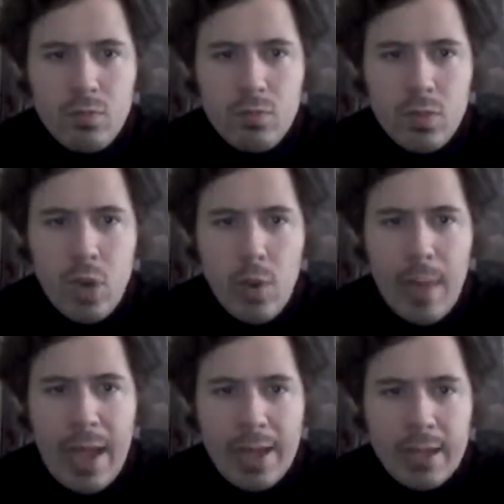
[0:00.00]
go
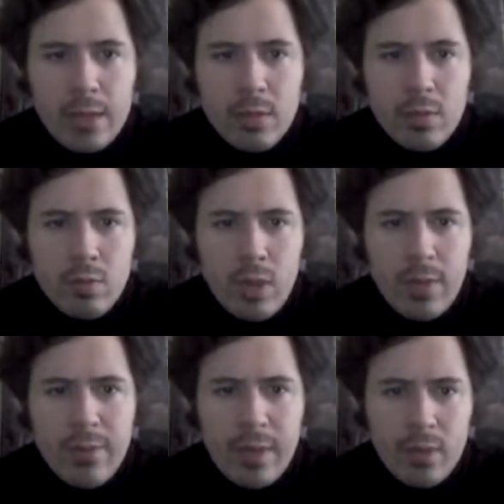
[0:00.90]
back and like
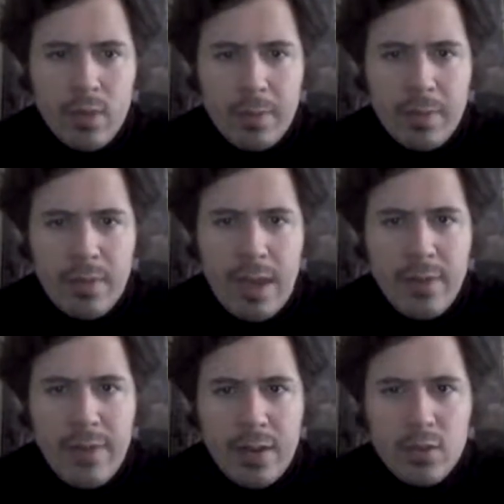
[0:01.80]
fix up the sound
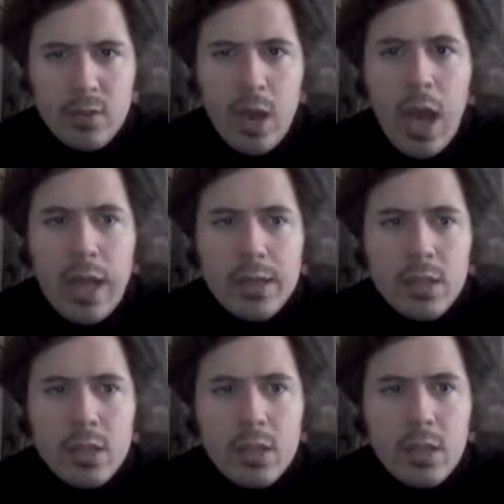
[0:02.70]
effects or not?
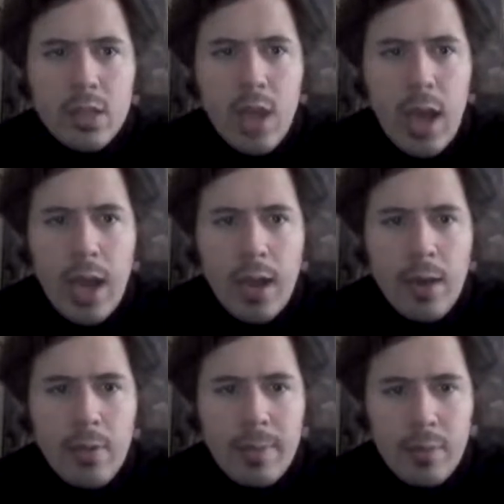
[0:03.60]
I
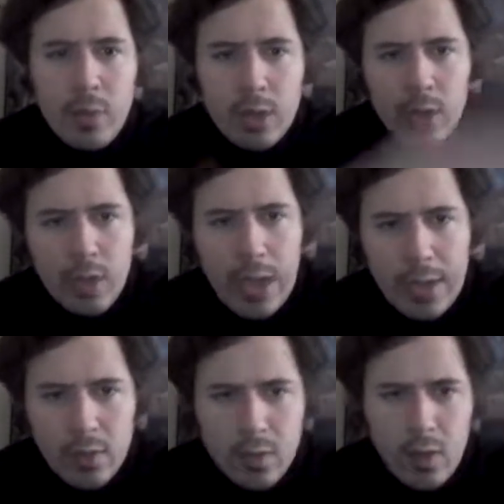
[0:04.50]
mean, what are you
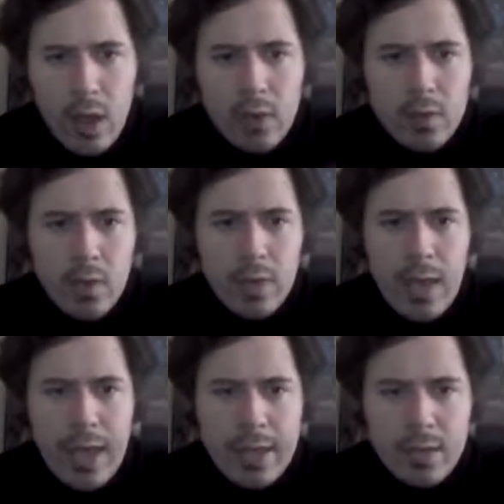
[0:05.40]
guys' thoughts on
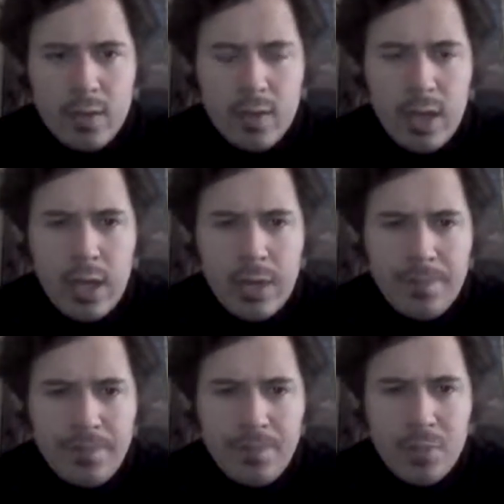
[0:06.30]
that?
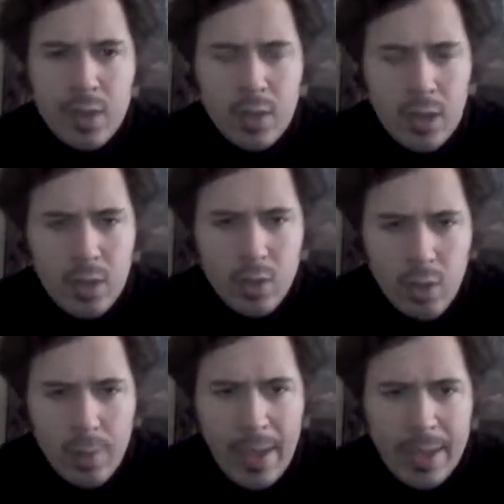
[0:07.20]
Because I could go
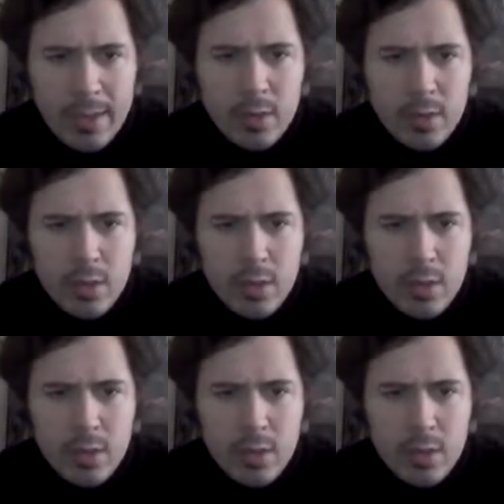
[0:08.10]
back and